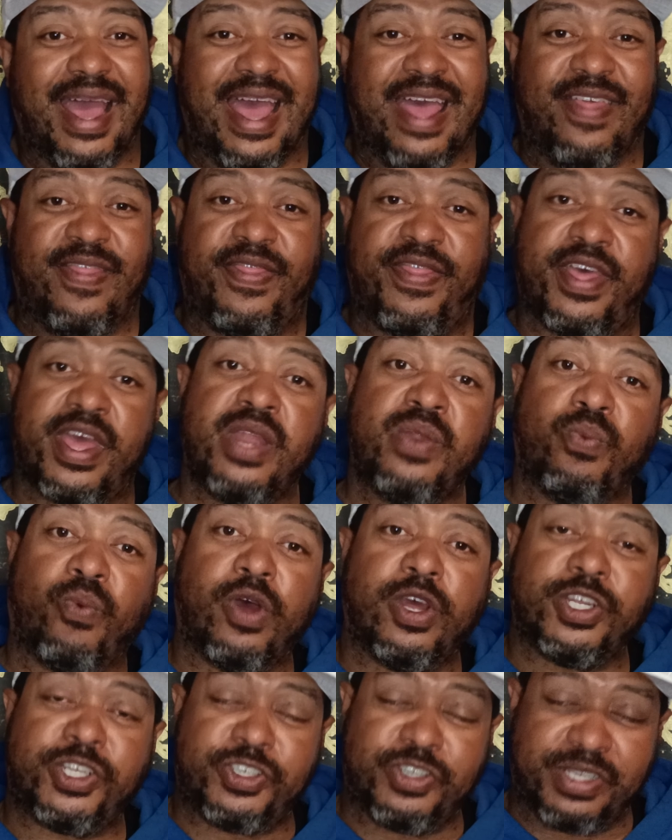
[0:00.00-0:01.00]
And then
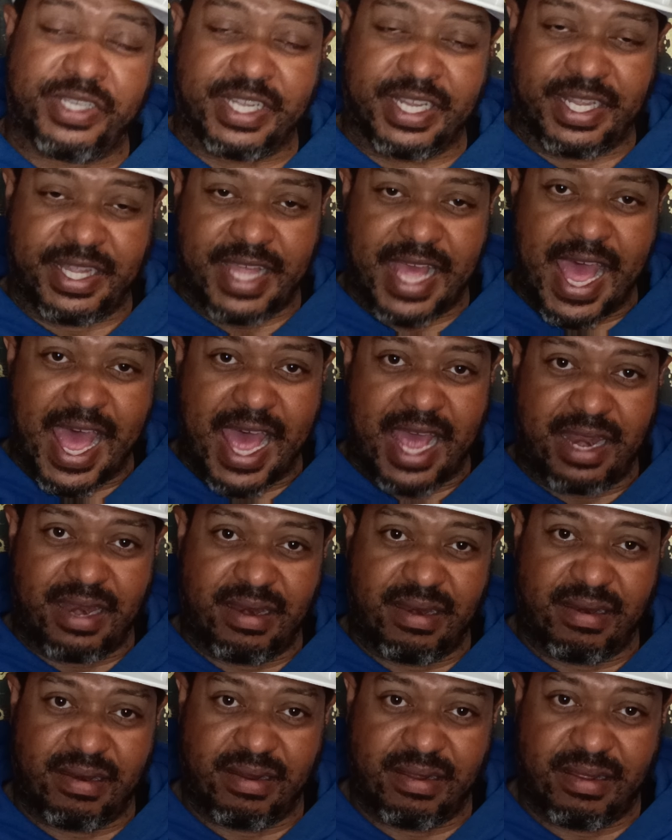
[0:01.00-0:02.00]
once you did
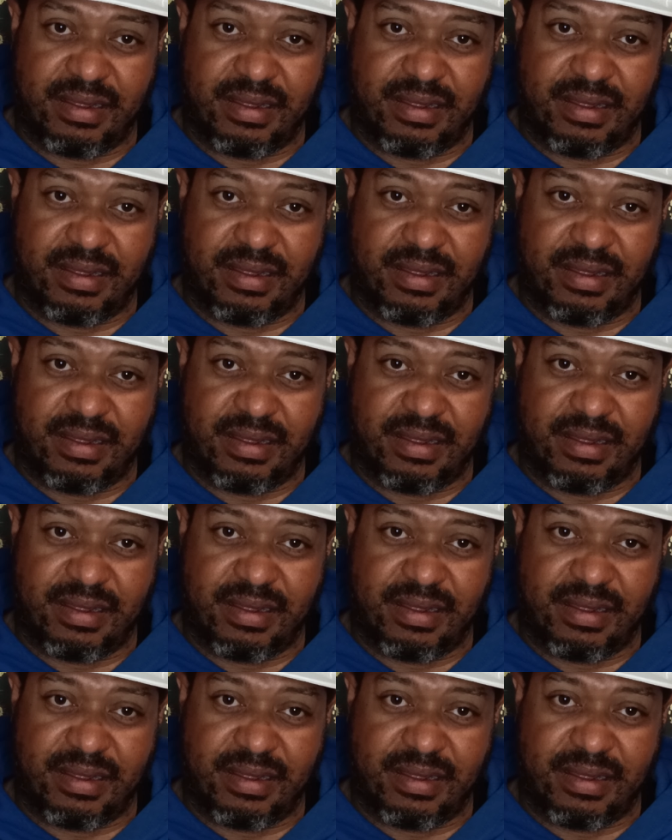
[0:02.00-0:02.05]
that,